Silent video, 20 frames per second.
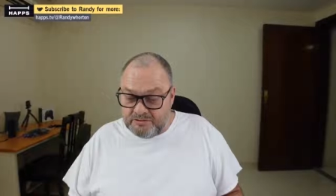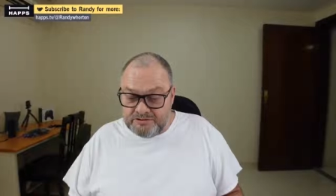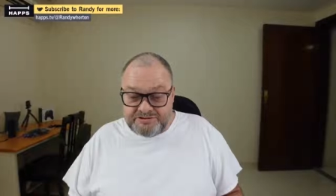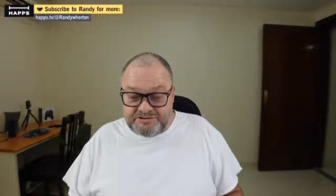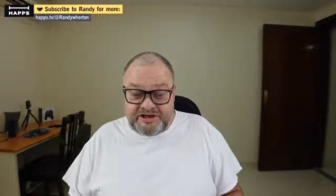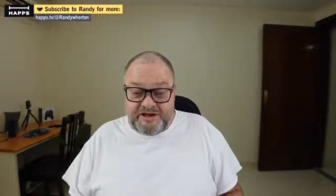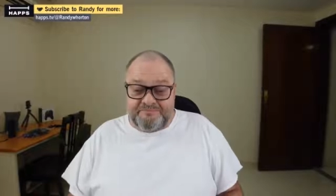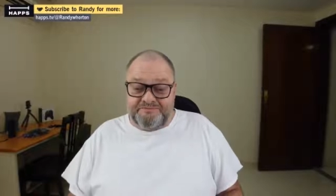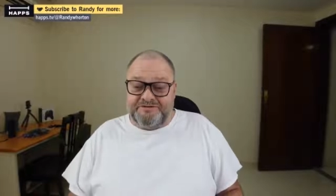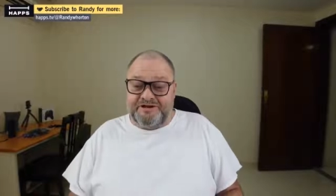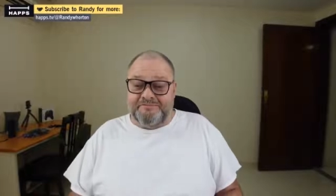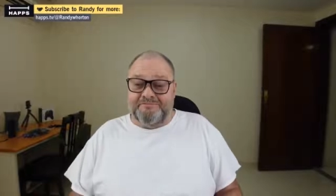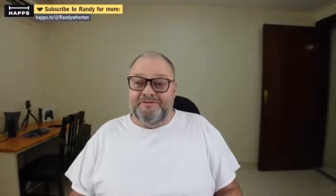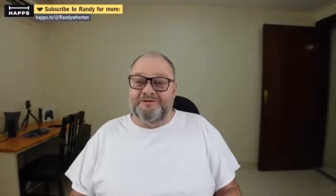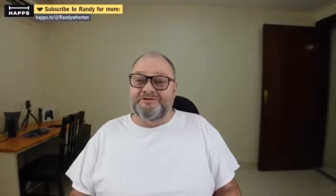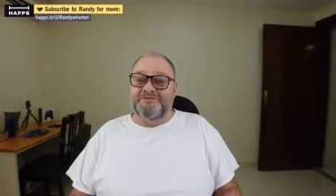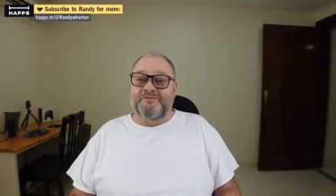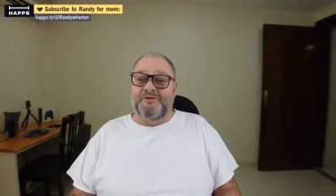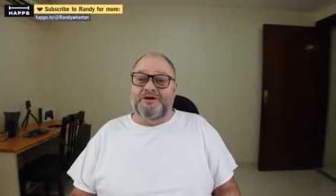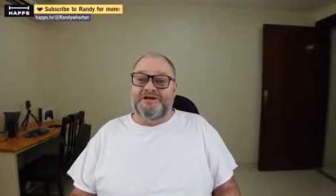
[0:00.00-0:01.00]
we're
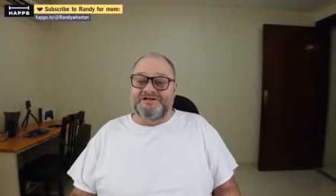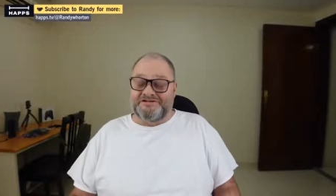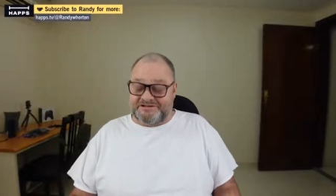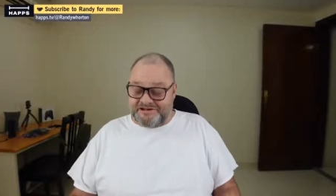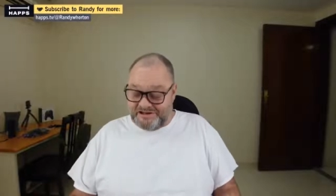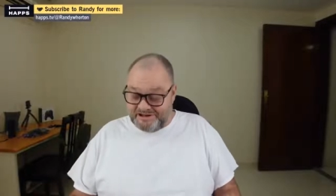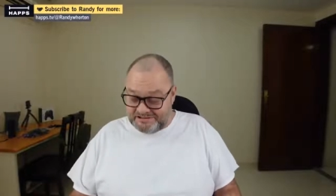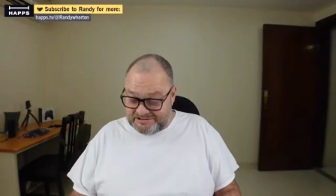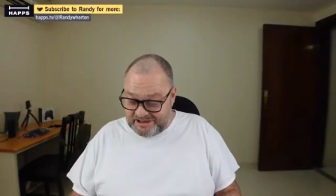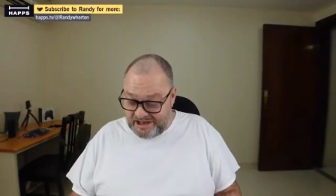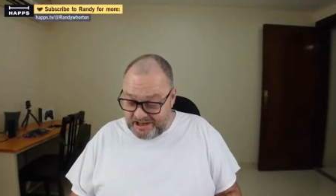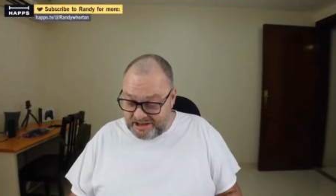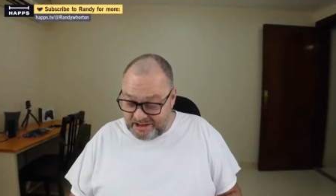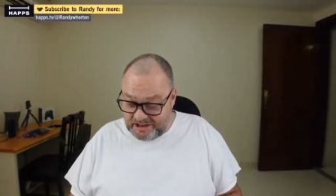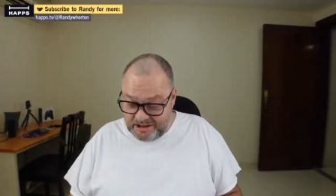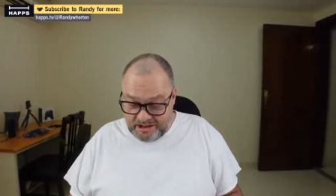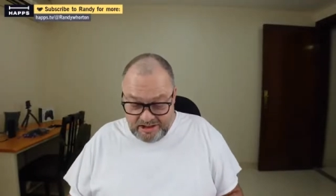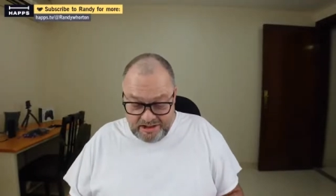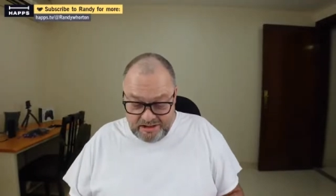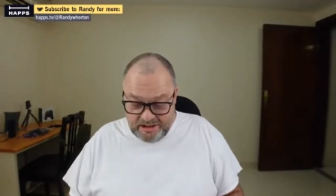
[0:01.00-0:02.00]
September 26th. Heck,
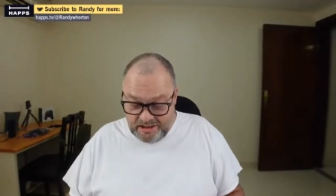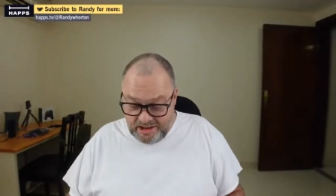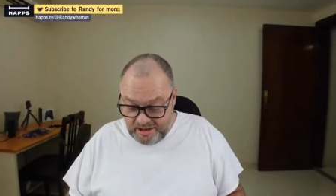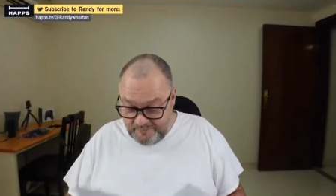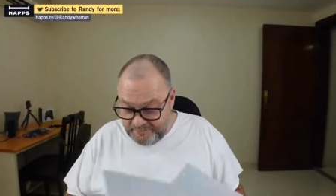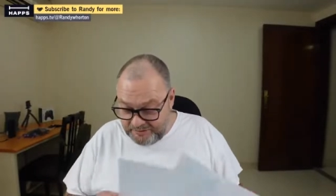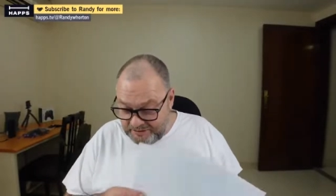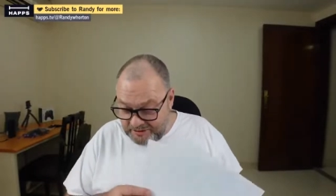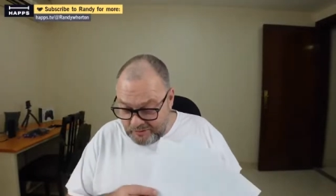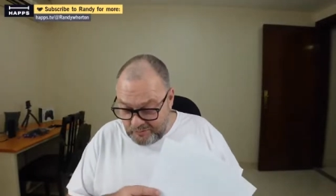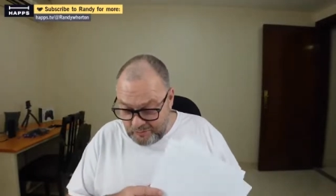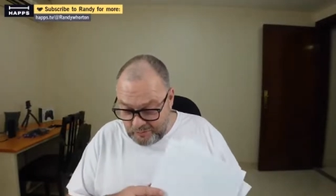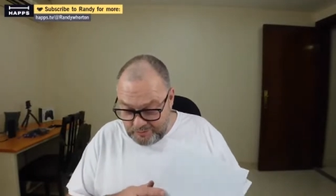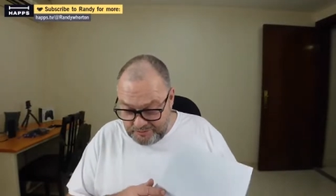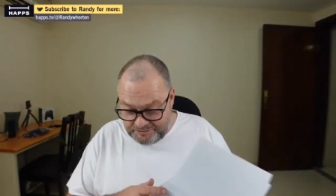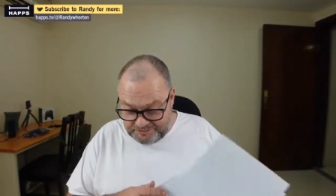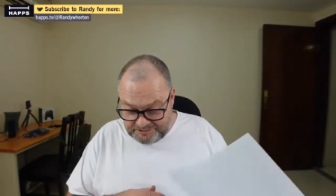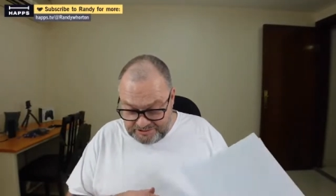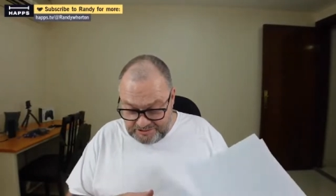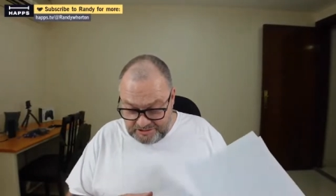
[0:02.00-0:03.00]
I've been
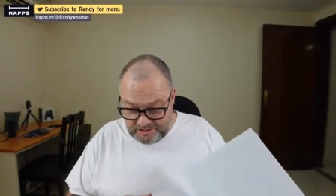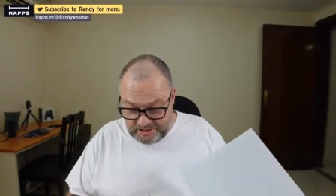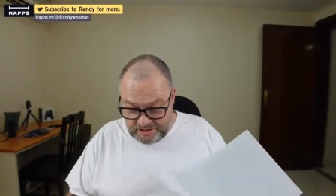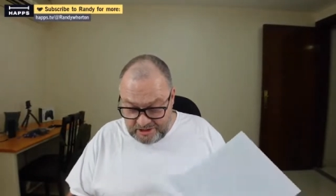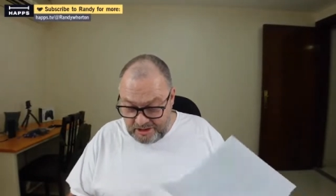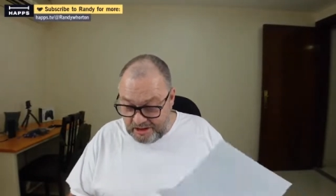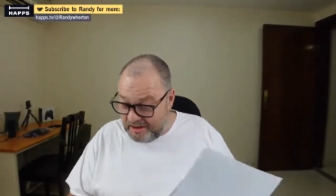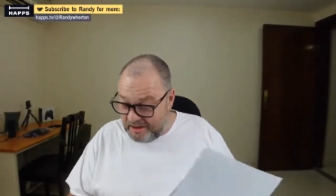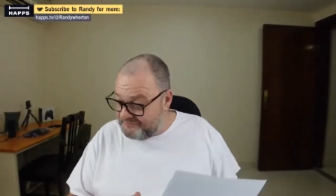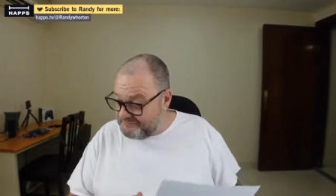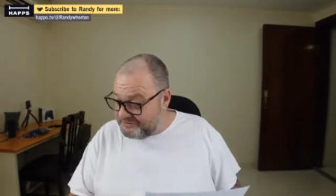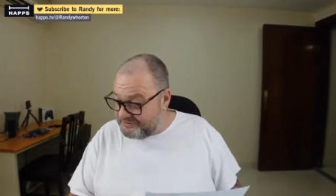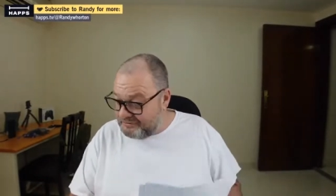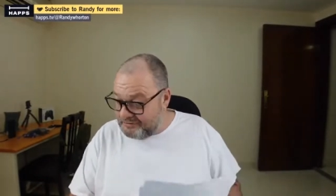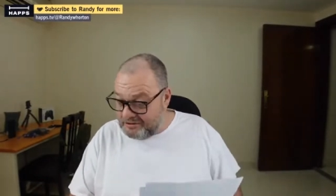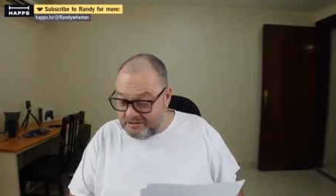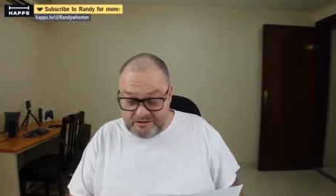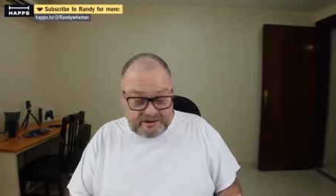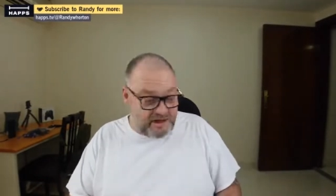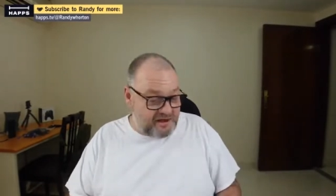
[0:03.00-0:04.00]
quarantined on and off so
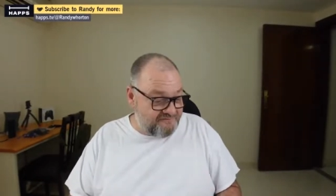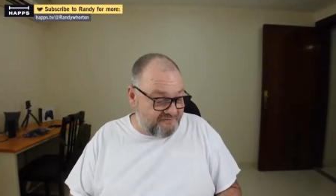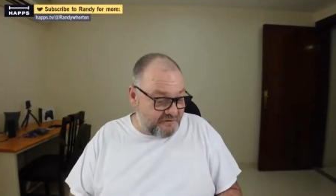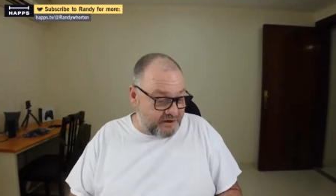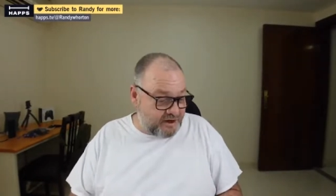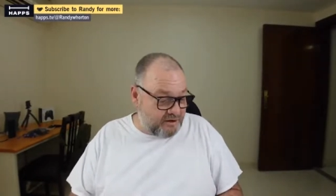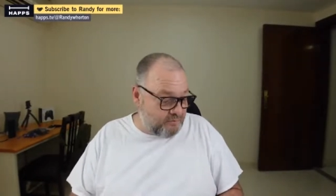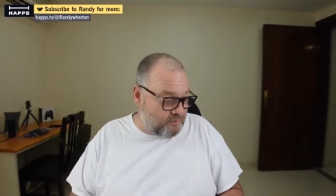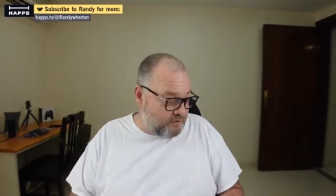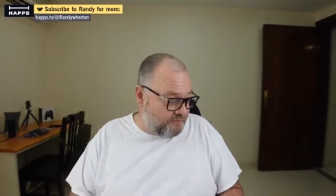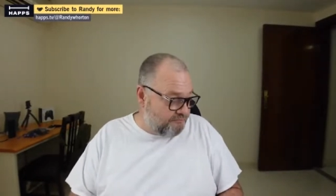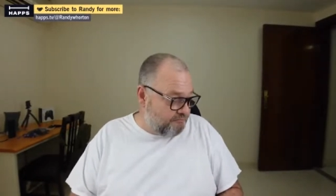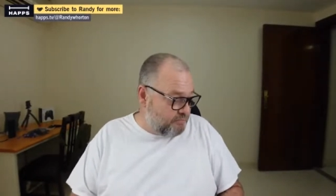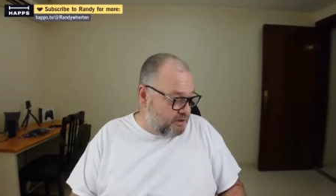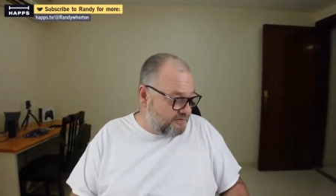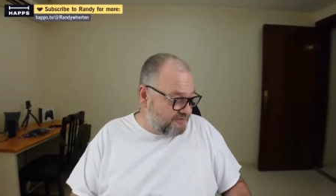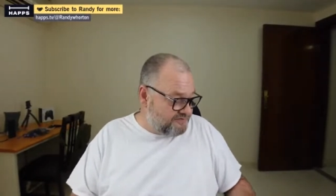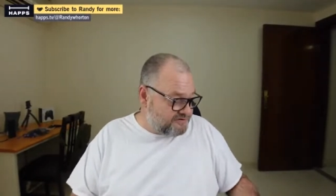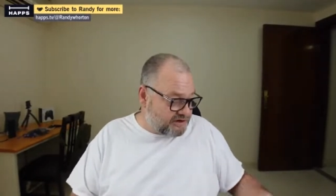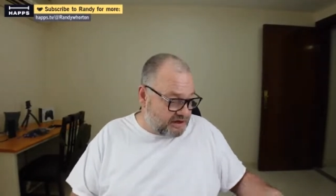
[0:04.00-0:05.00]
long, I forgot what
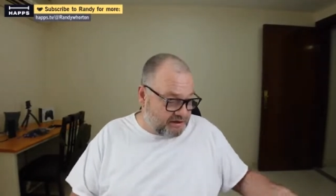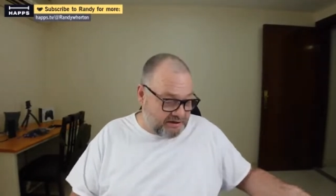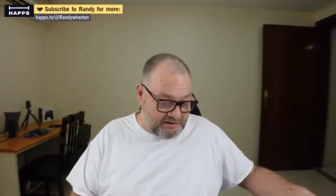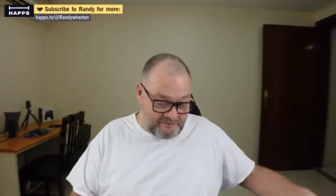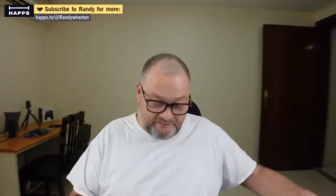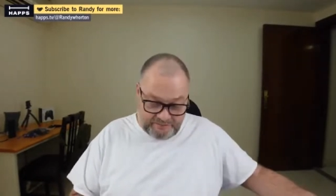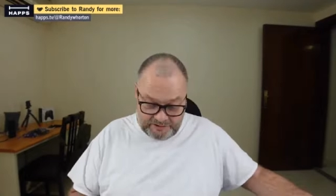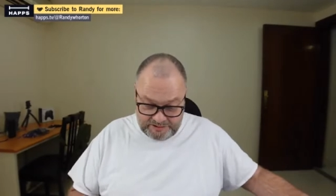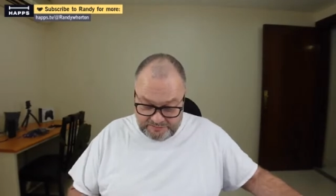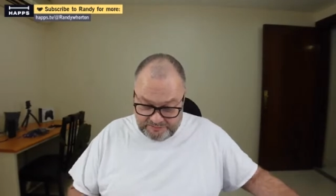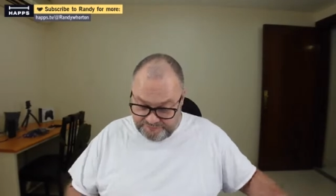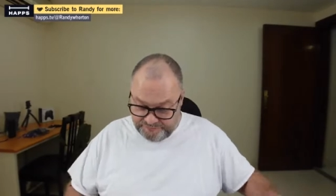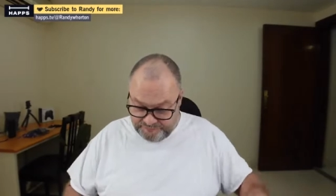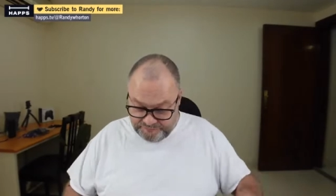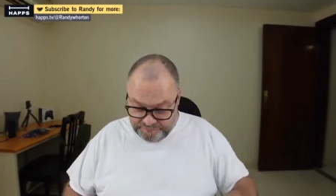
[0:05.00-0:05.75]
months I live in.